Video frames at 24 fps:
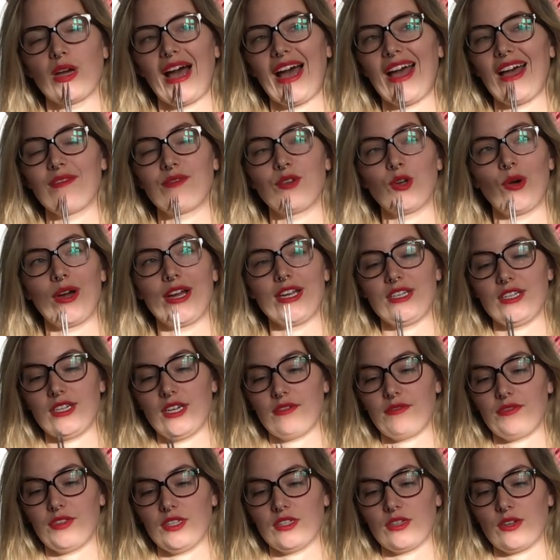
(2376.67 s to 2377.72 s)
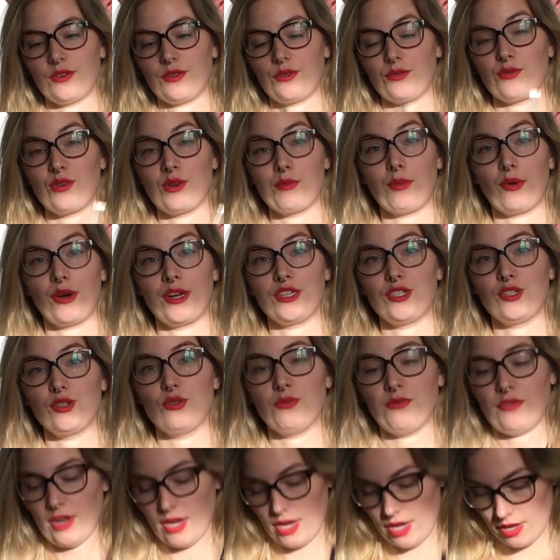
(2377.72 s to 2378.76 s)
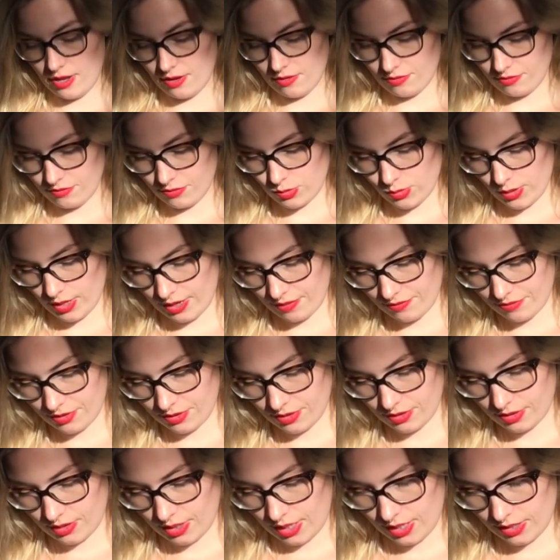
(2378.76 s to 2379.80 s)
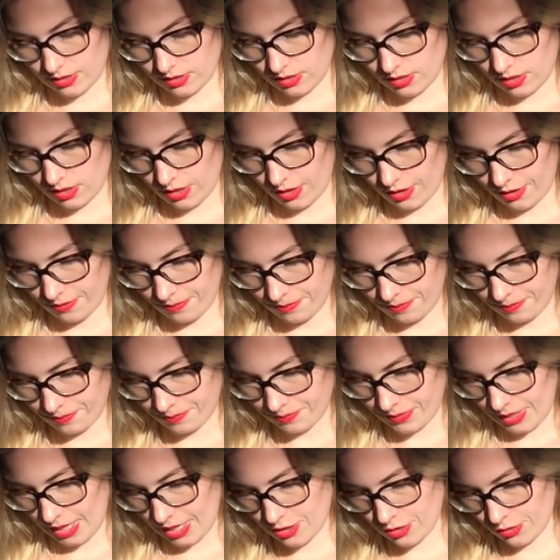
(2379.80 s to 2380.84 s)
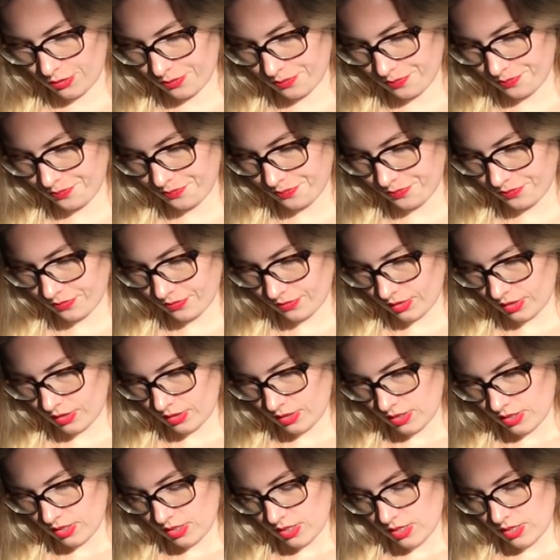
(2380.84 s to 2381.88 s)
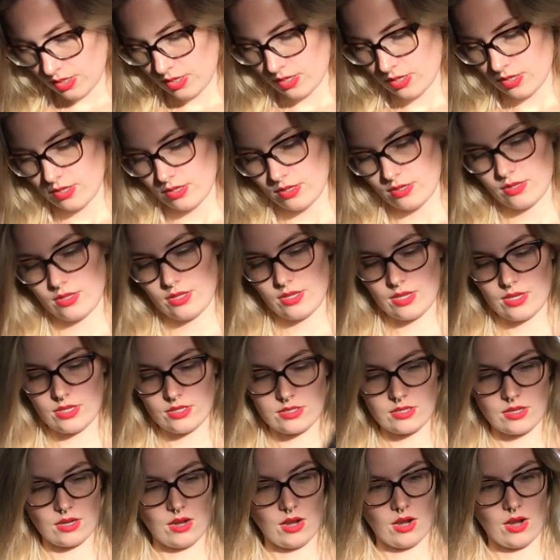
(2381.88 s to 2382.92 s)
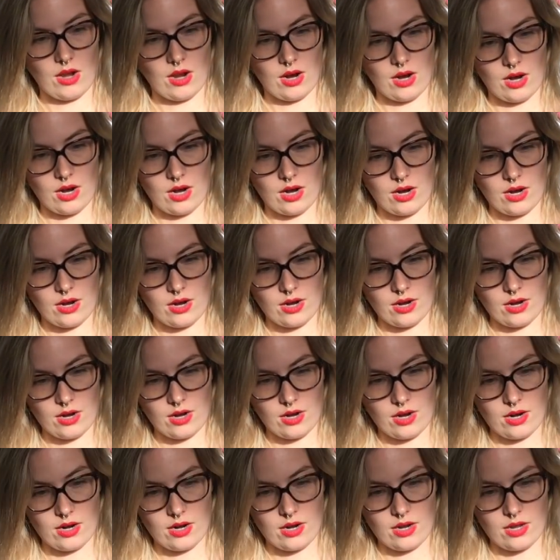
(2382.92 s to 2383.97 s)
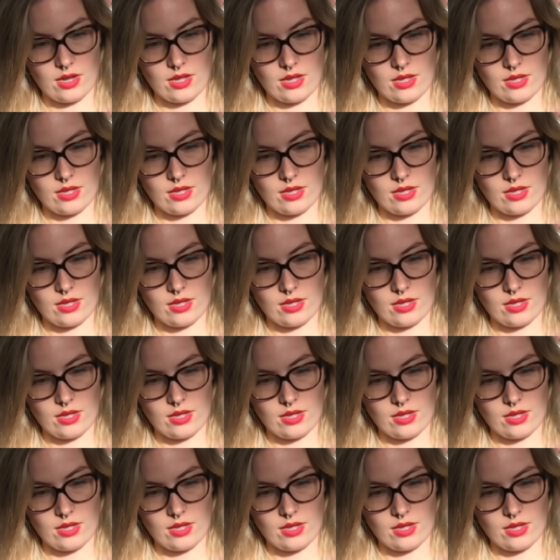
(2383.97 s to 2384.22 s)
I have no idea if these are 3.25. Do I have the case in here? I do. These are